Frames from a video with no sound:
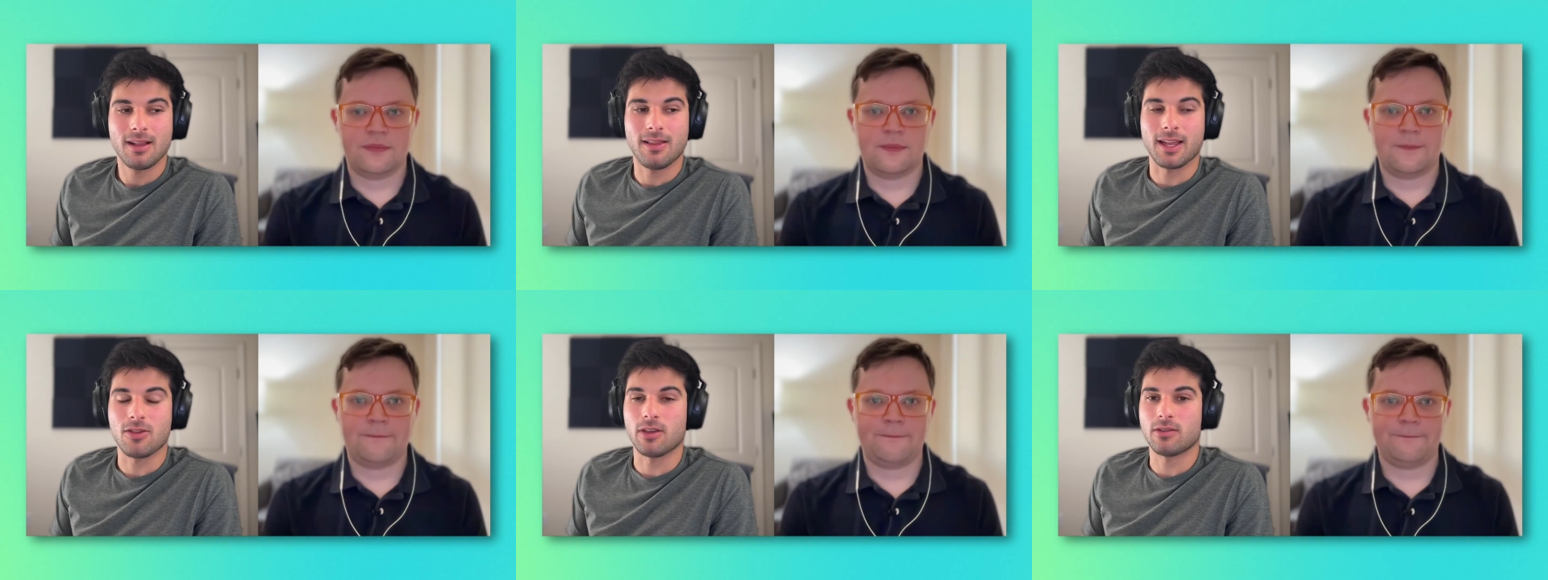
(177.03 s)

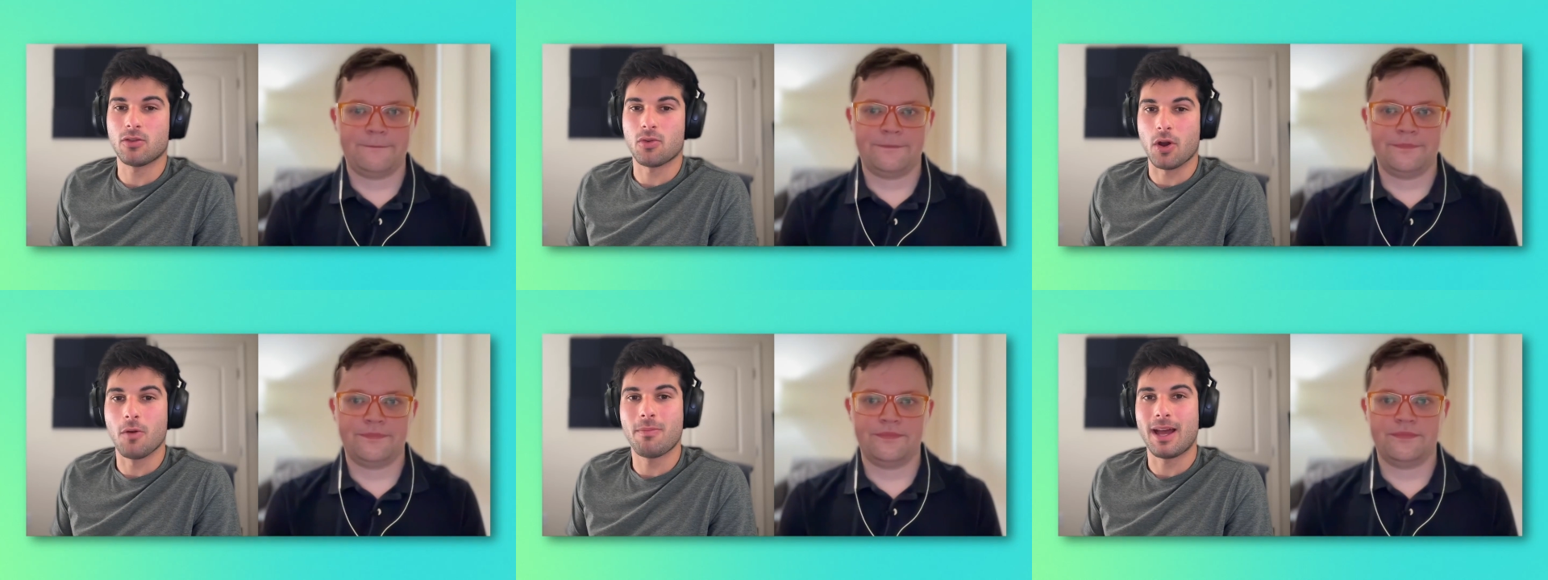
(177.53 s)
Speaker 1: like just
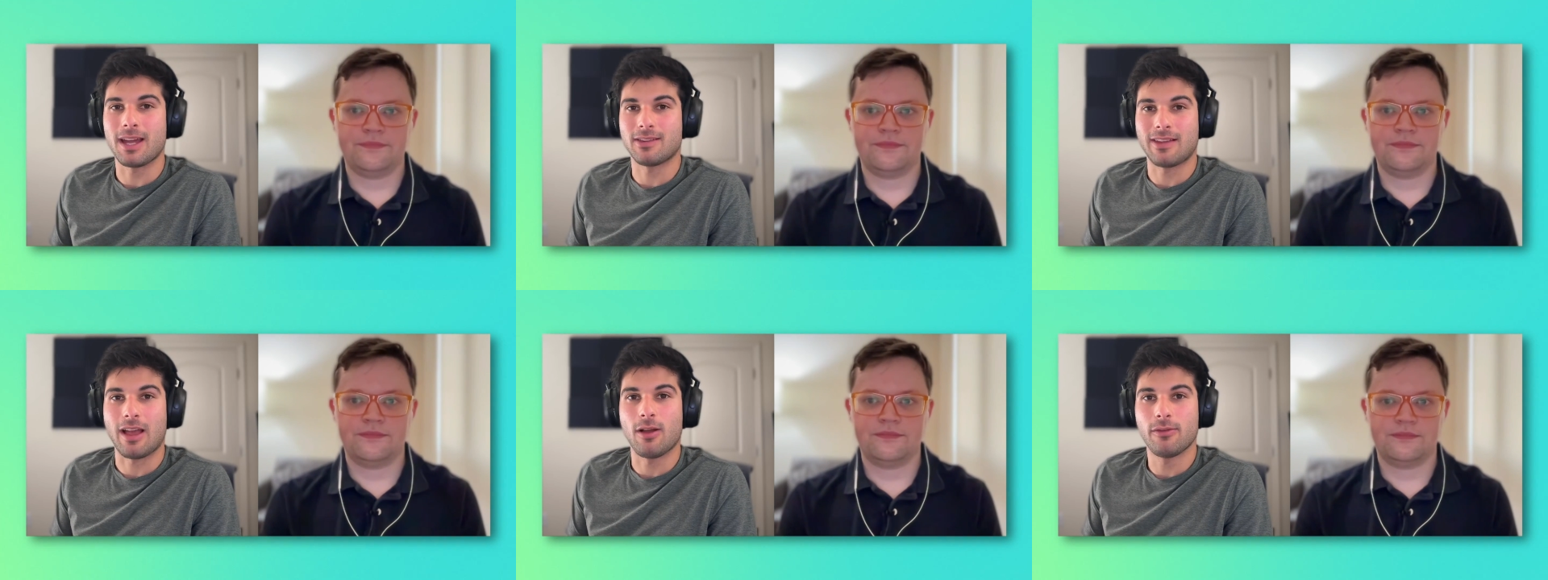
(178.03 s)
Chrome by
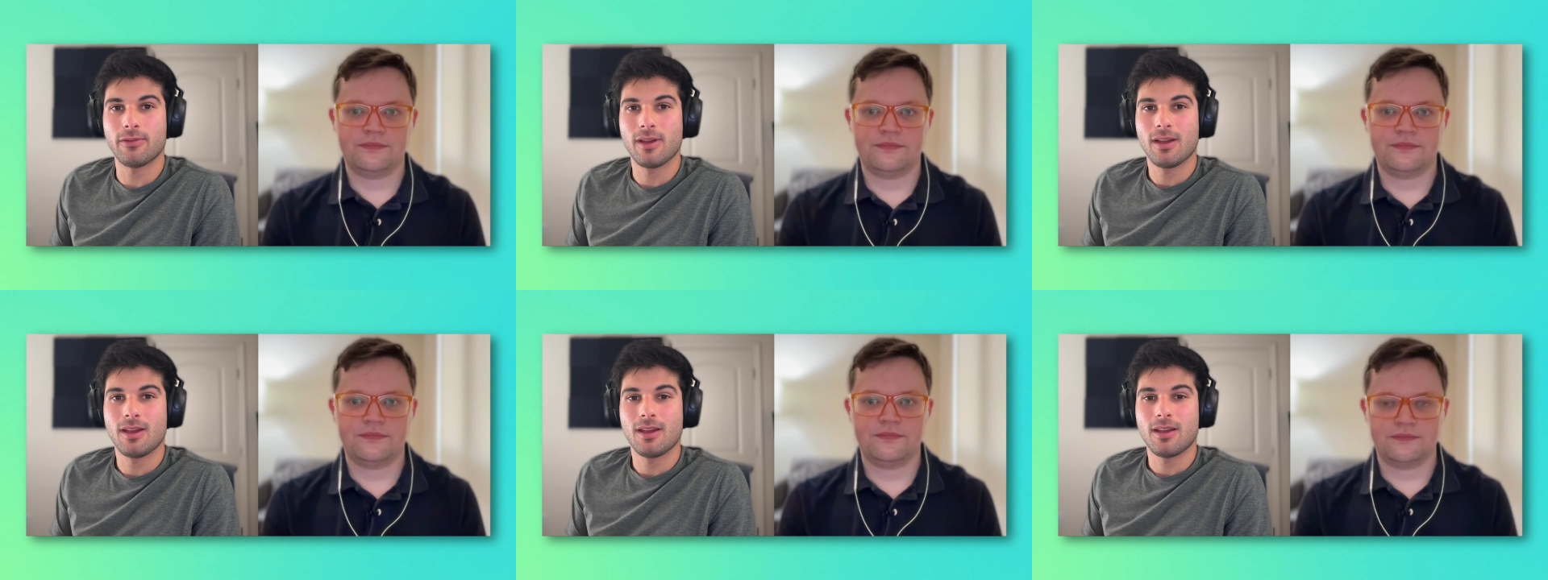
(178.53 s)
itself,
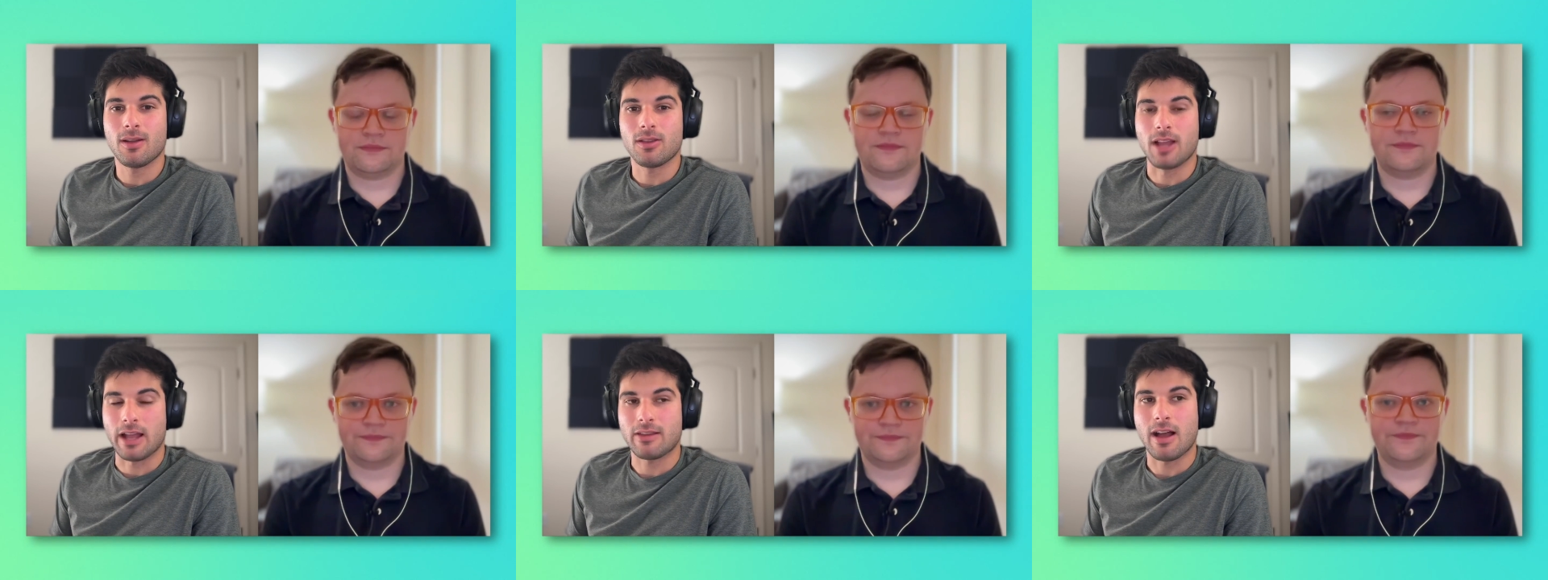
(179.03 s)

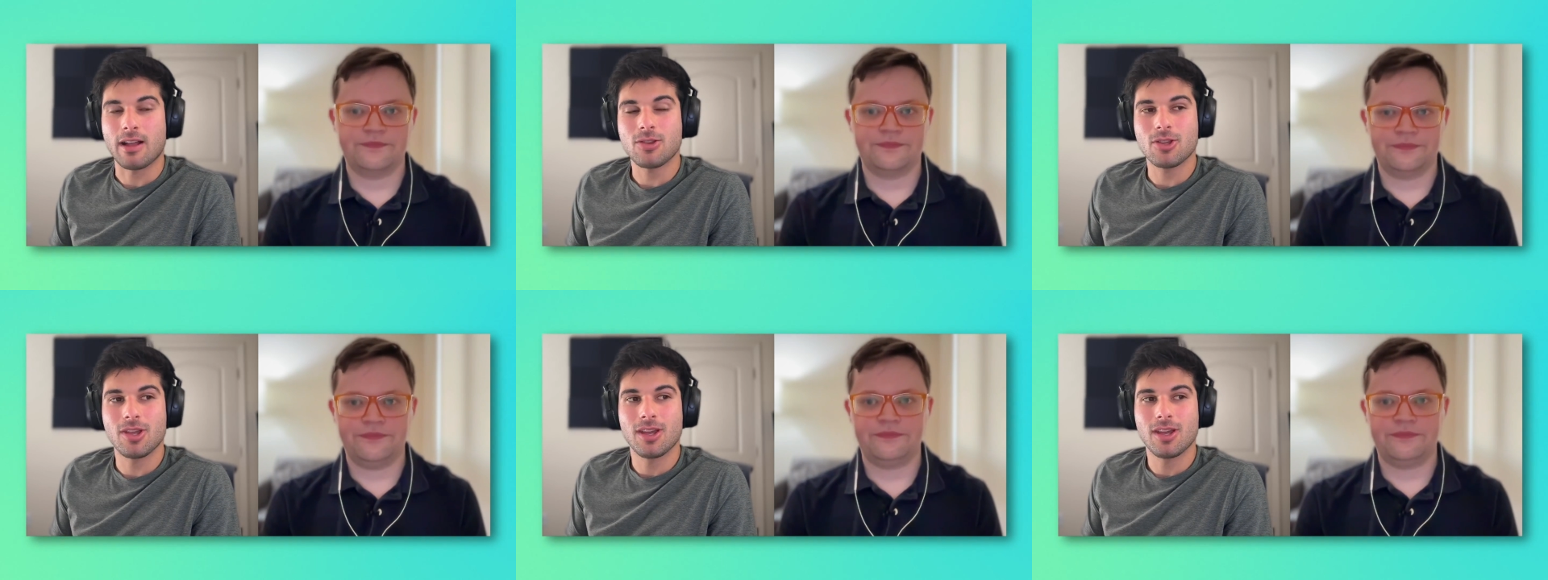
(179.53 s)
not touched,